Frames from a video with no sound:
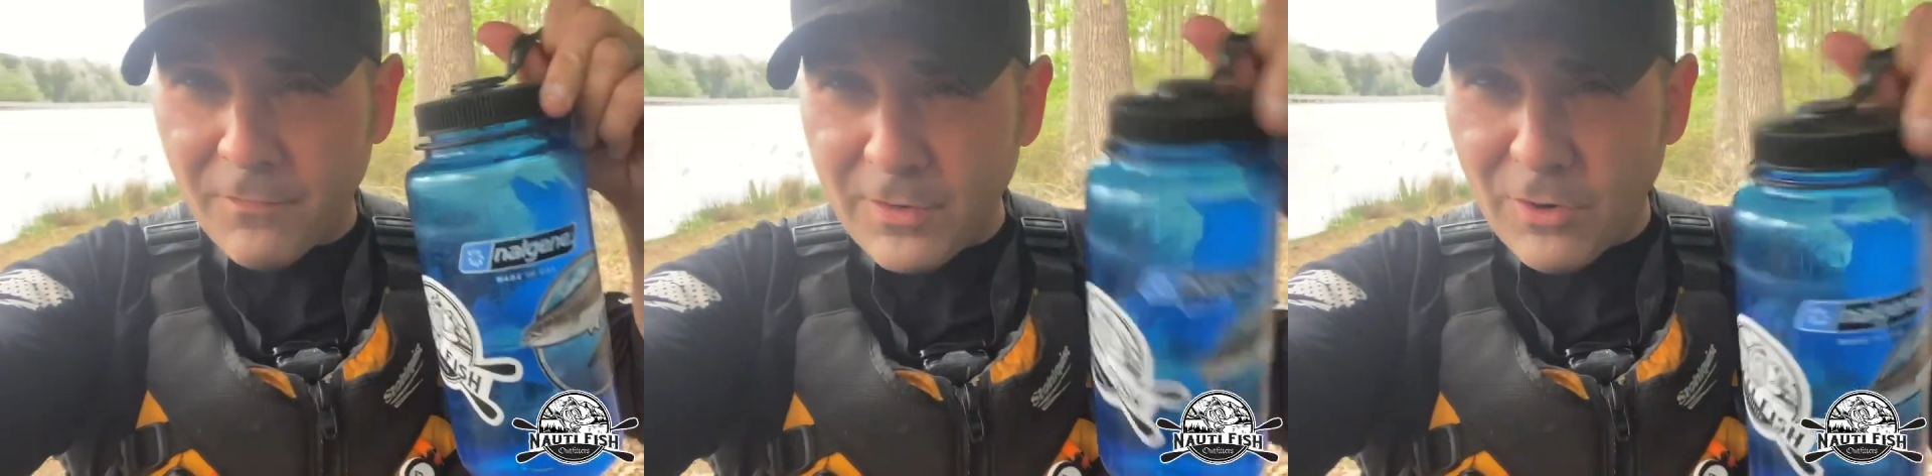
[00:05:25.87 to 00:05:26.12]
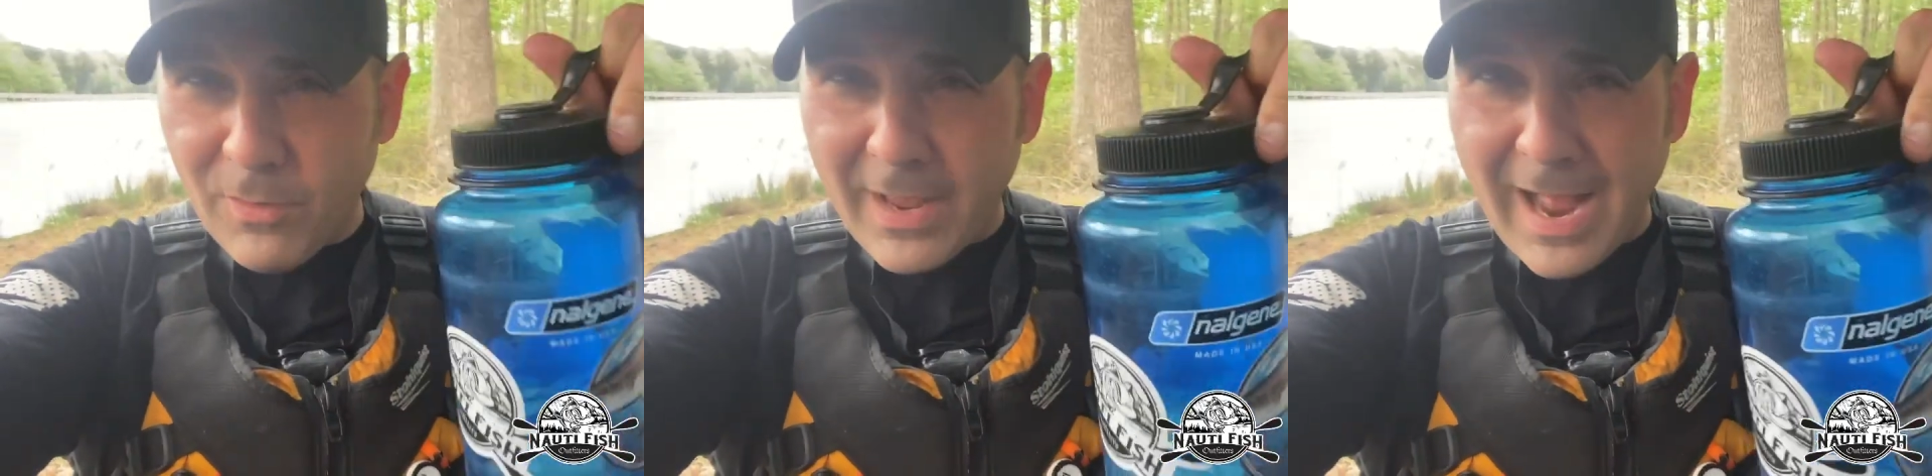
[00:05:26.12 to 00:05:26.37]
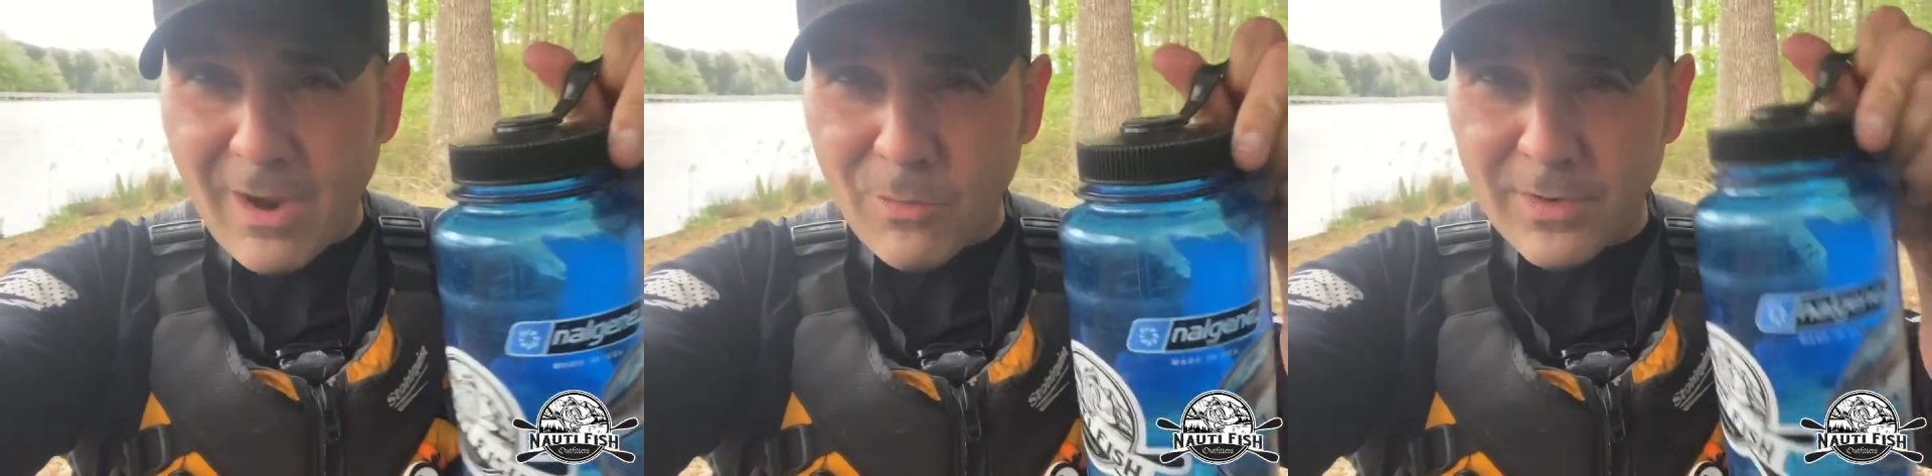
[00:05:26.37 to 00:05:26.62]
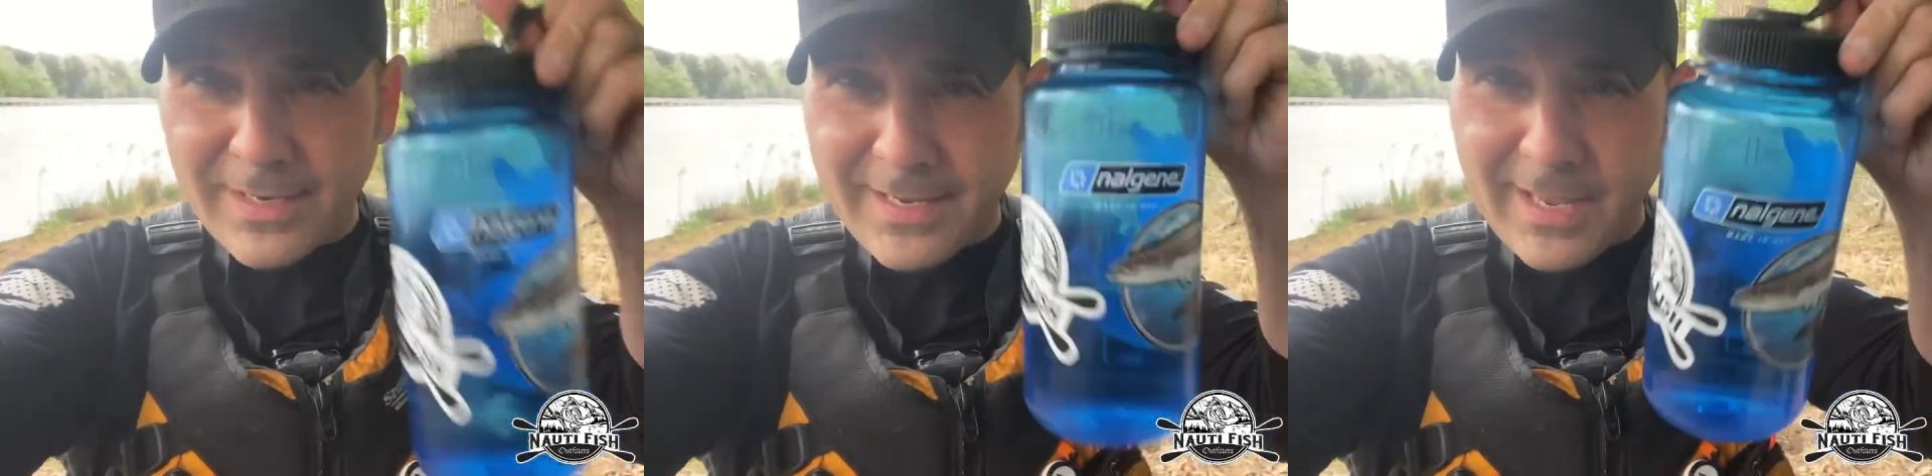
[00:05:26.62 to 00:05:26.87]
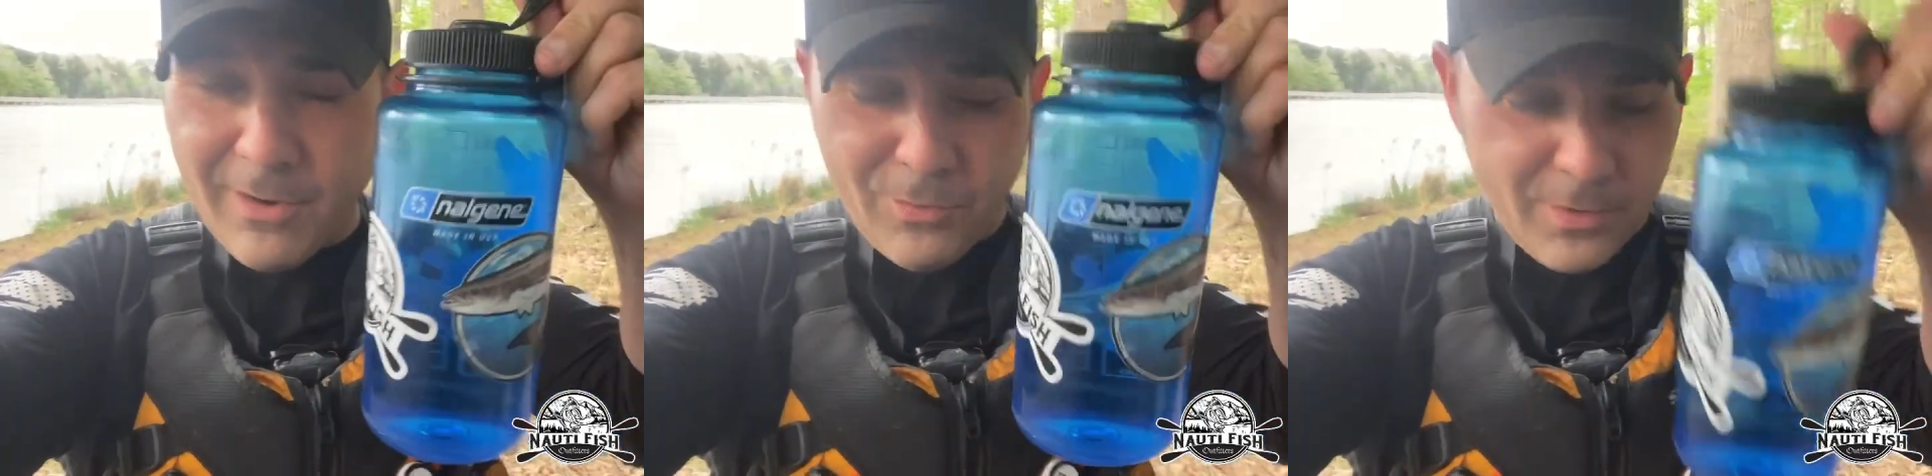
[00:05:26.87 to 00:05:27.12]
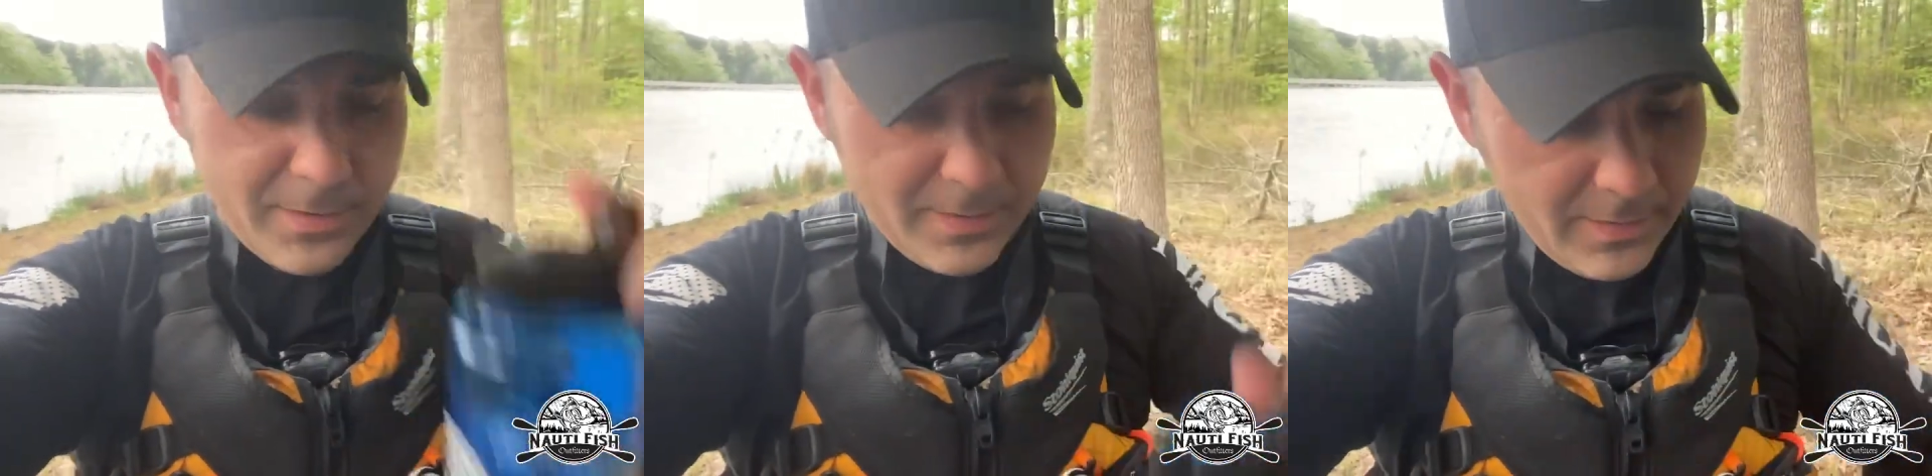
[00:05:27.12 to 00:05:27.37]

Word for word: If you don't got one, get one